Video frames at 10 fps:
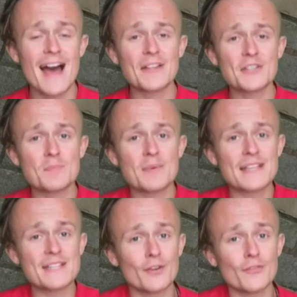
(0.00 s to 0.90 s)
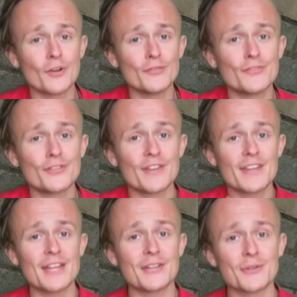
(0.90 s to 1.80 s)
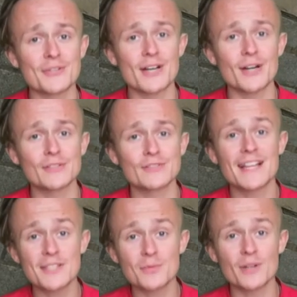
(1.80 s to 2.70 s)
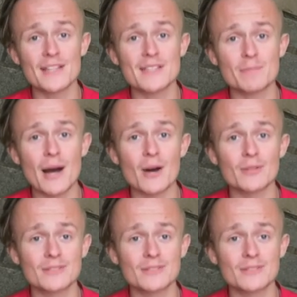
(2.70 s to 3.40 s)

and just being self-confident in yourself. That's what it's about.